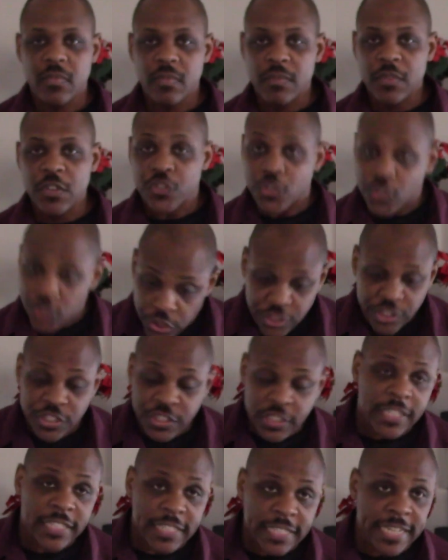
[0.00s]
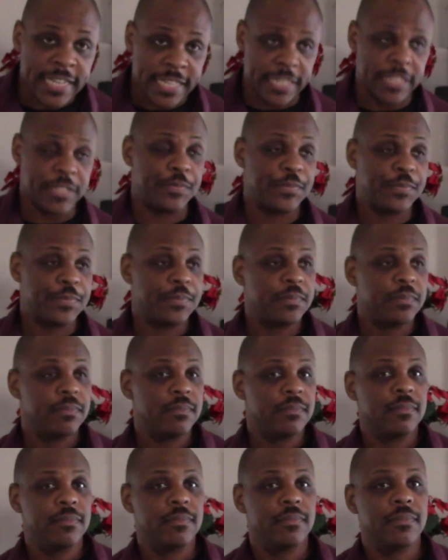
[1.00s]
So you're still in it.
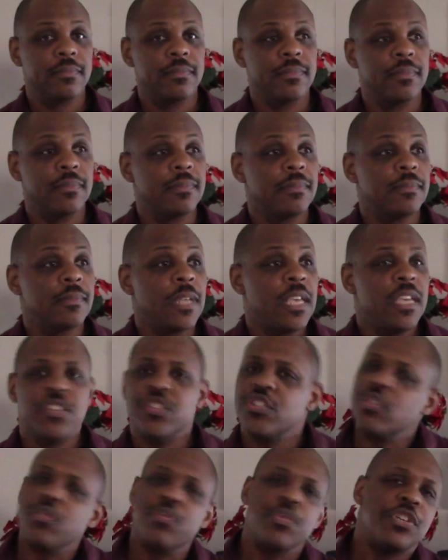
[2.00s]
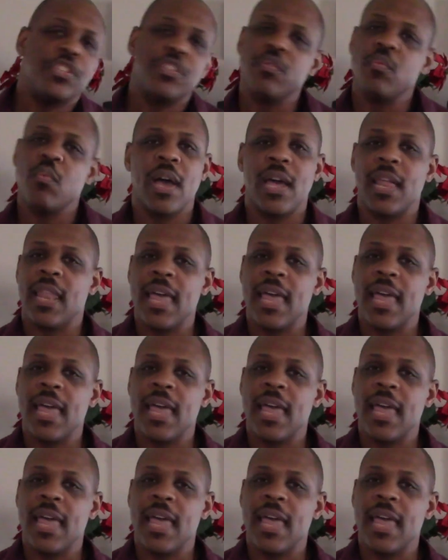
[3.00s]
This is the reason why a